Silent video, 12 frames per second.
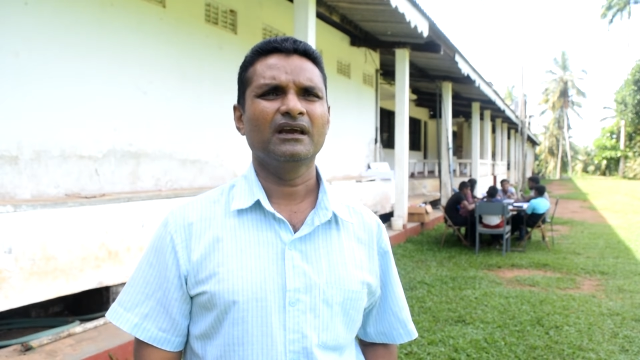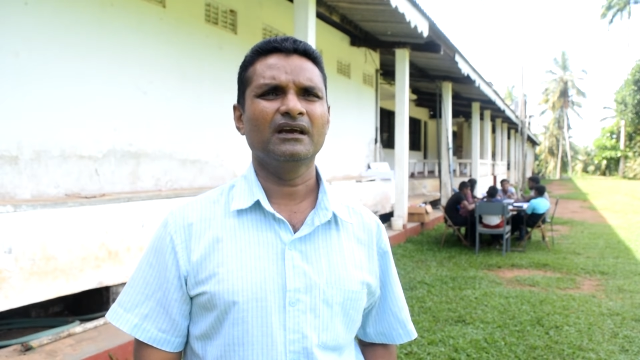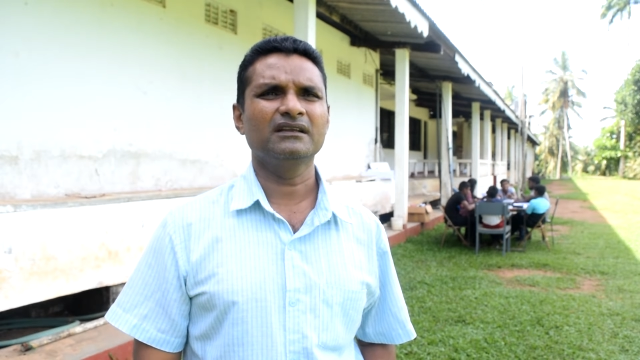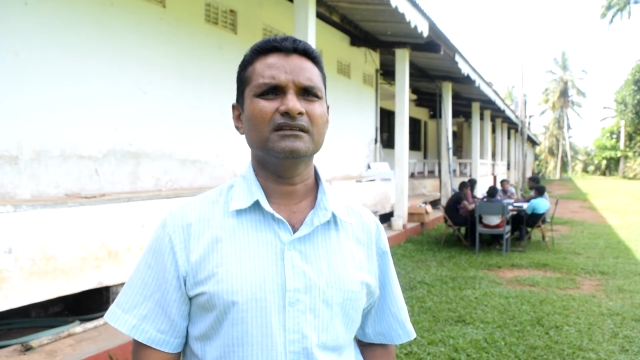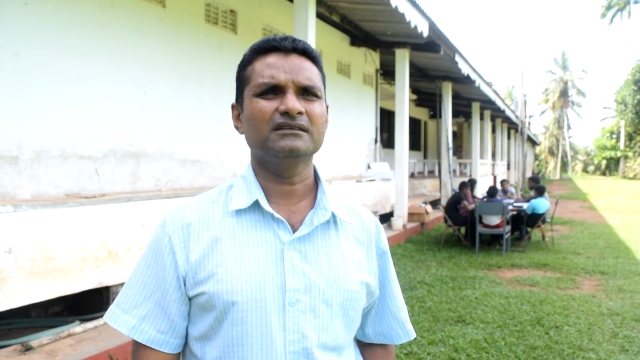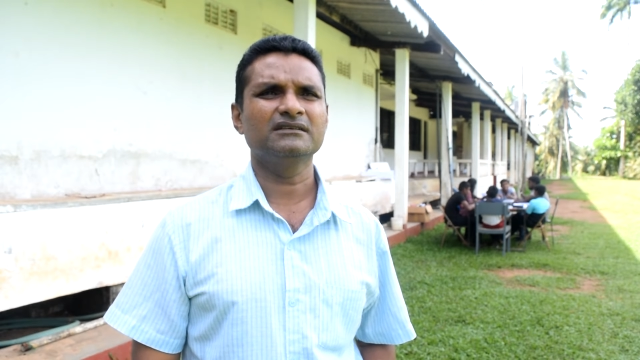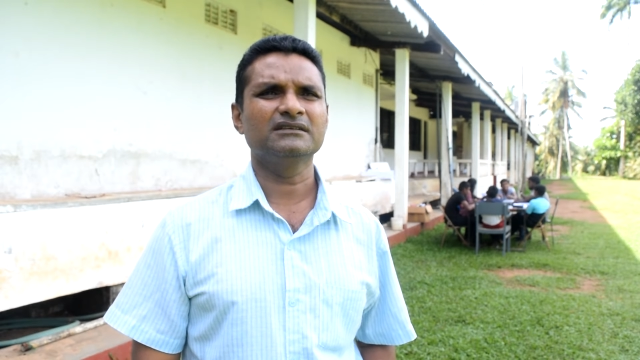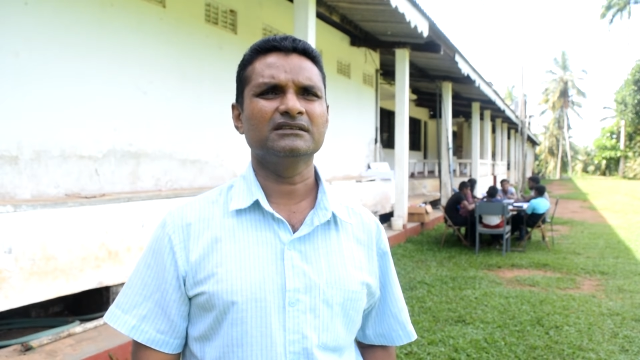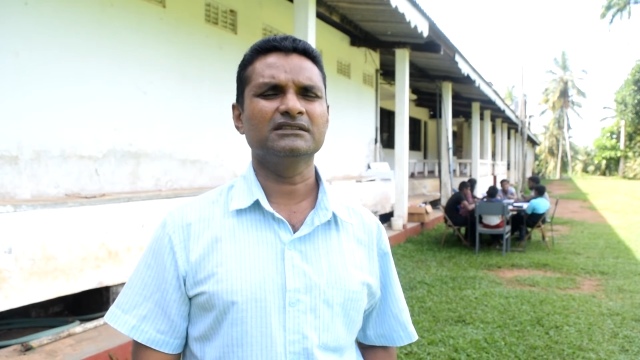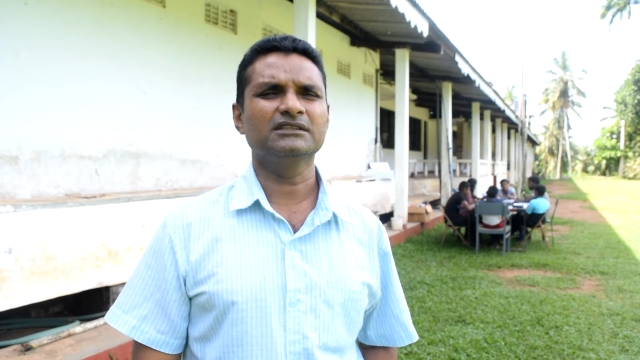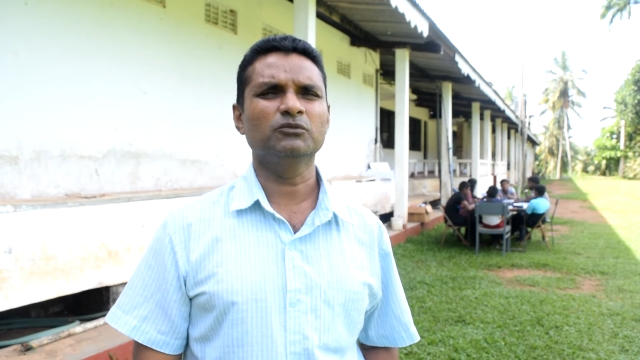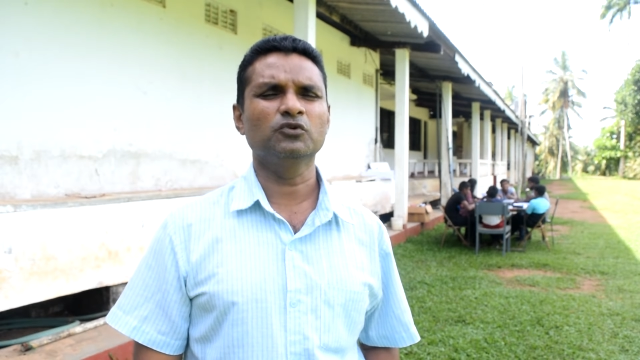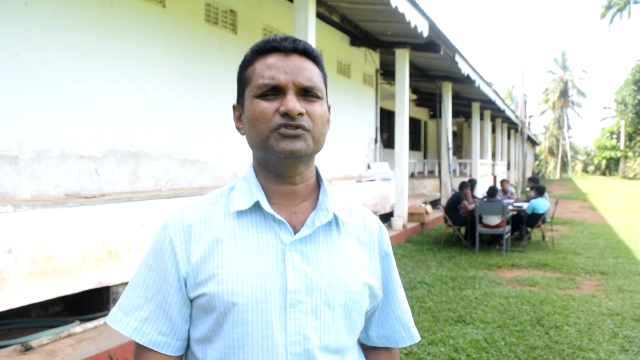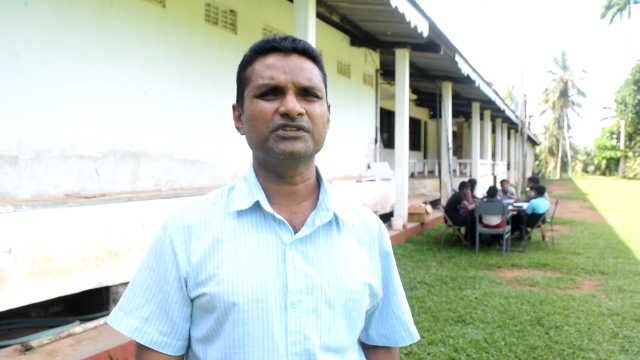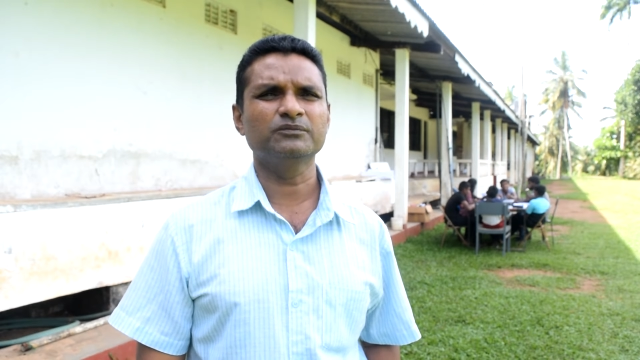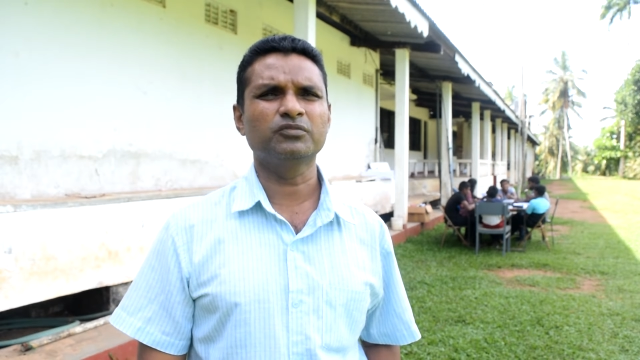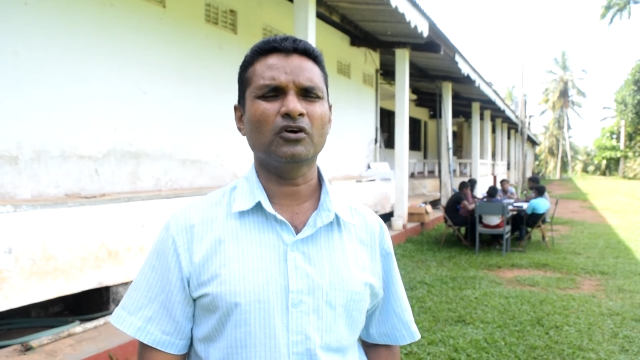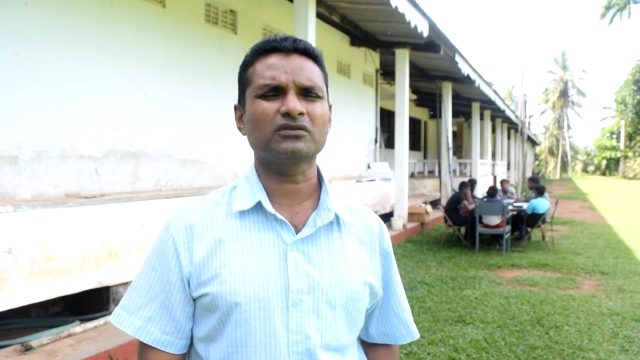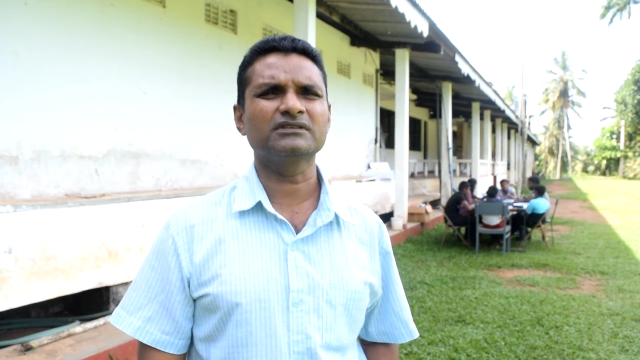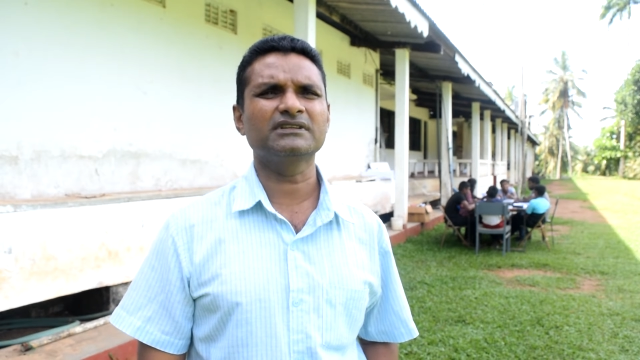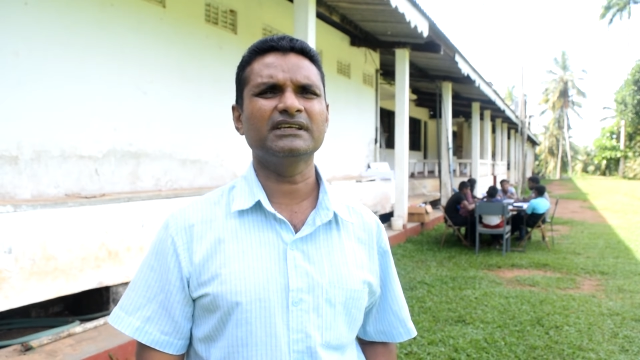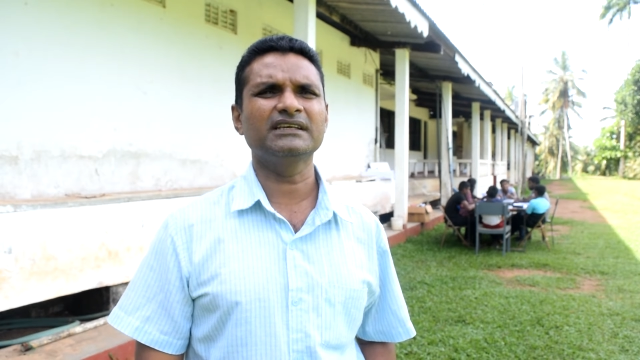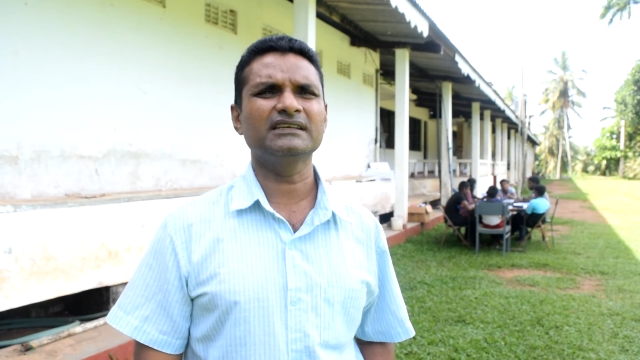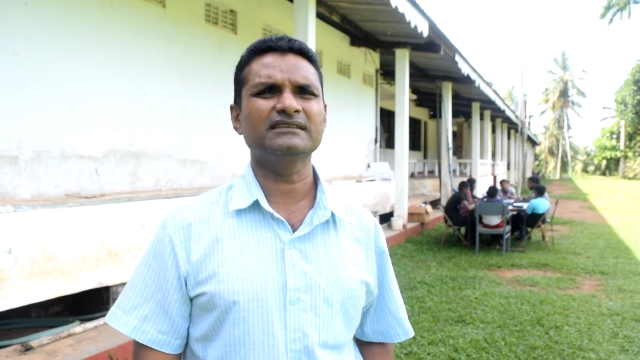And the most important
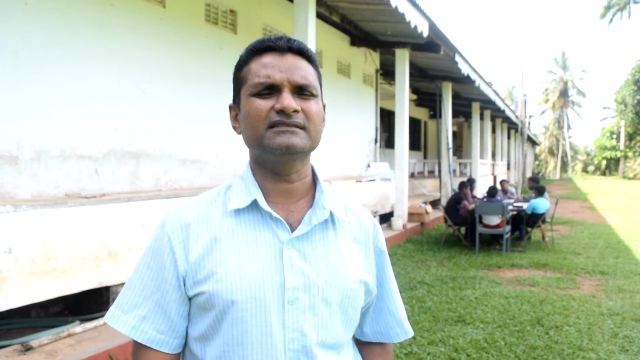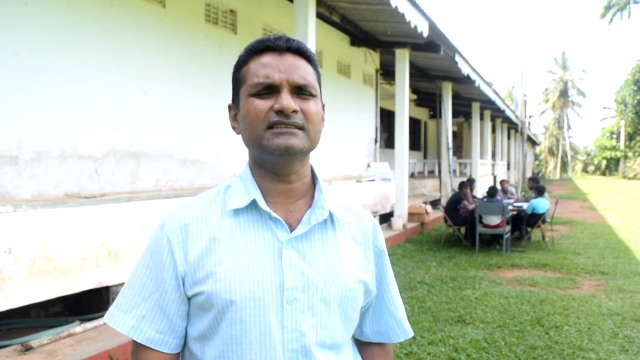thing is